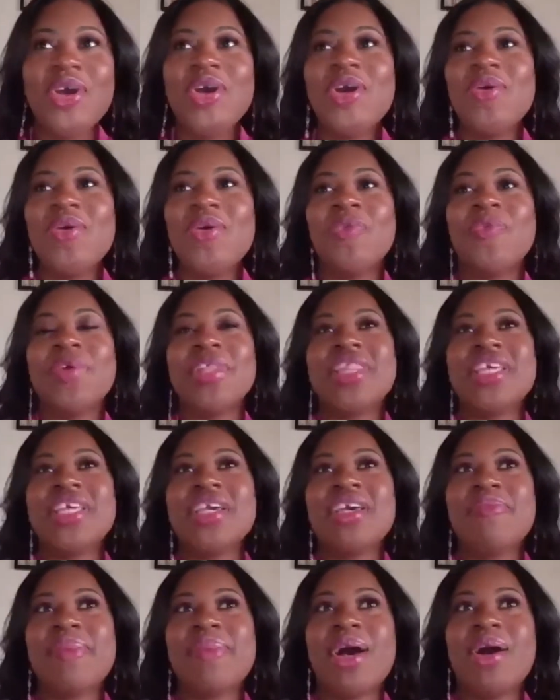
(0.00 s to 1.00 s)
When we think
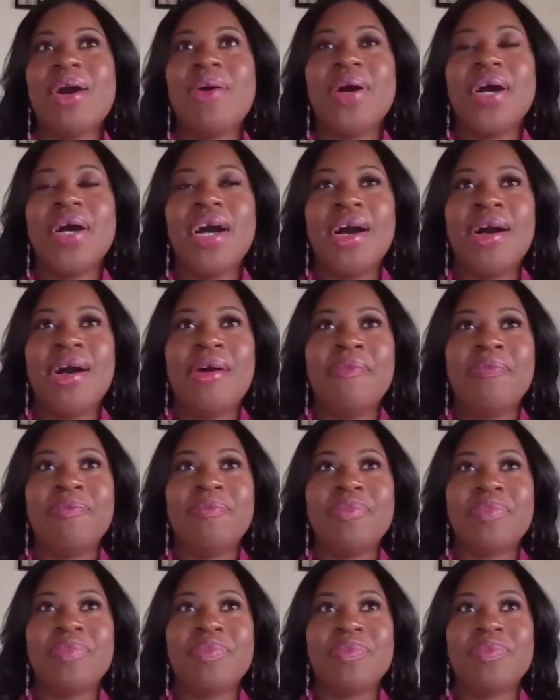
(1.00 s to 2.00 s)

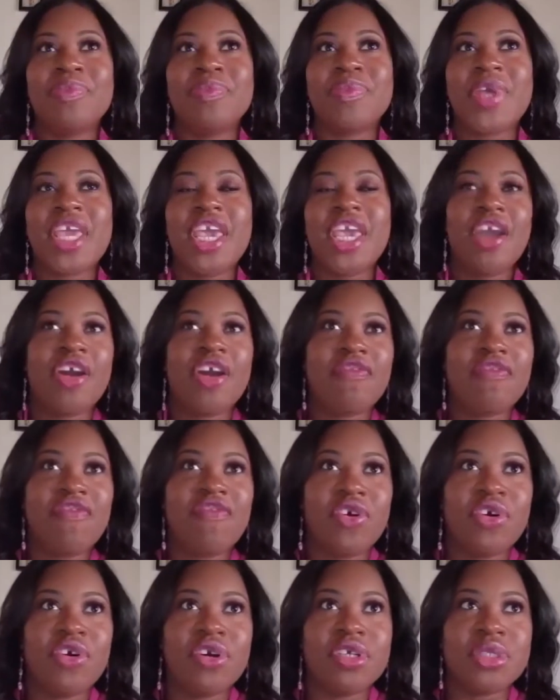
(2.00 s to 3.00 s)
about caring
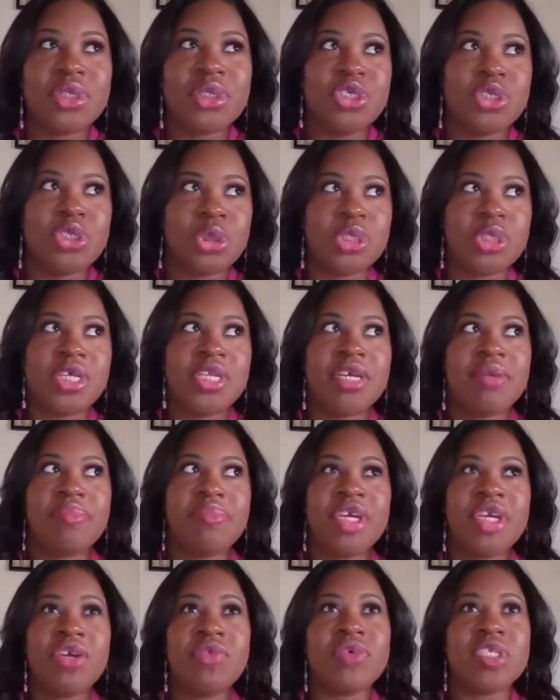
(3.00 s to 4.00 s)
for children and
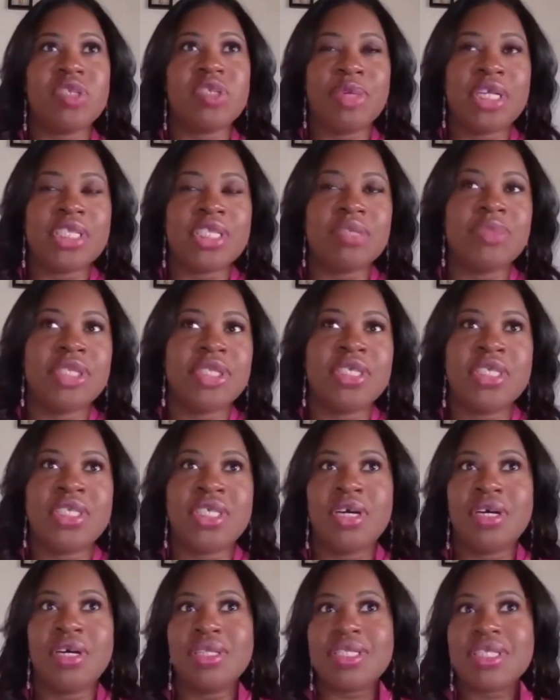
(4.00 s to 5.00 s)
being a responsible
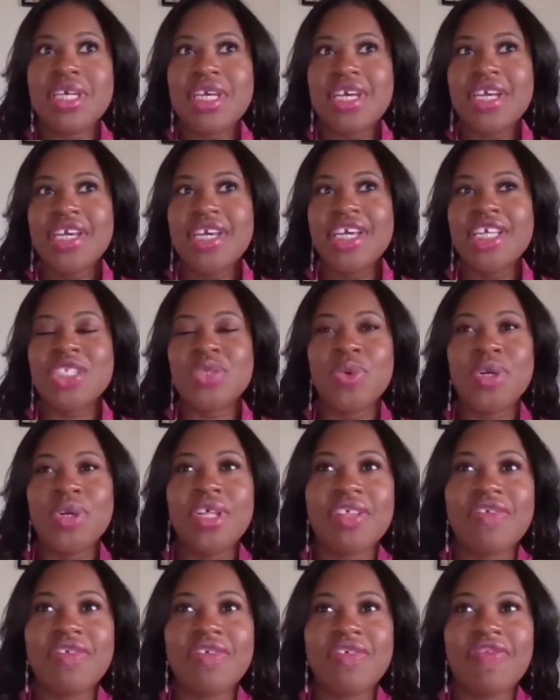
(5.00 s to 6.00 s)
adult, it's one of
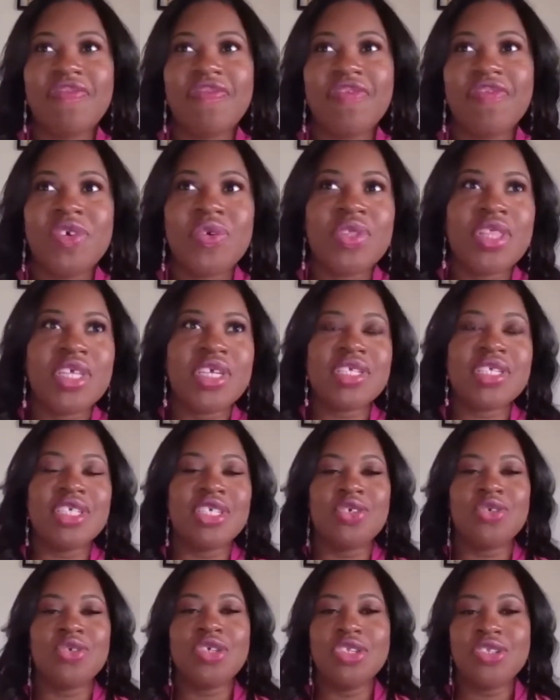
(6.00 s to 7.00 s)
the few things that
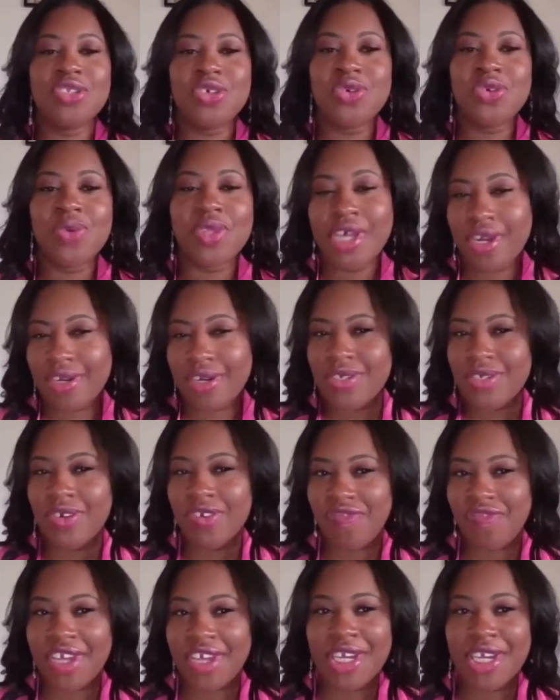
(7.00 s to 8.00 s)
you can do without a
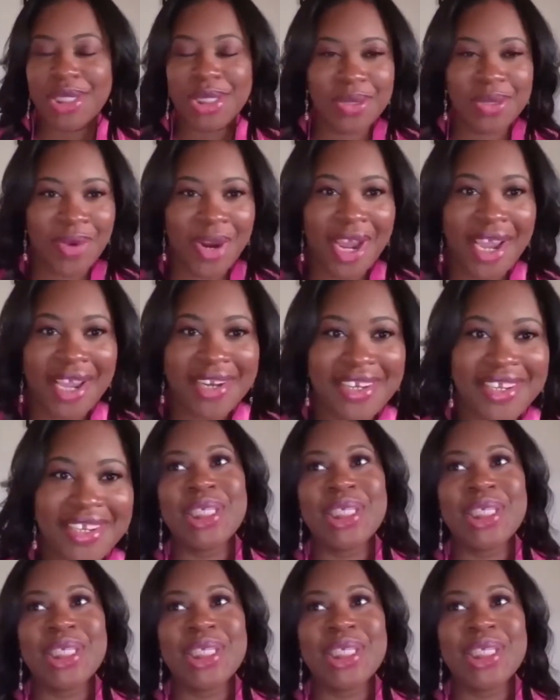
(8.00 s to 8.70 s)
certification, right?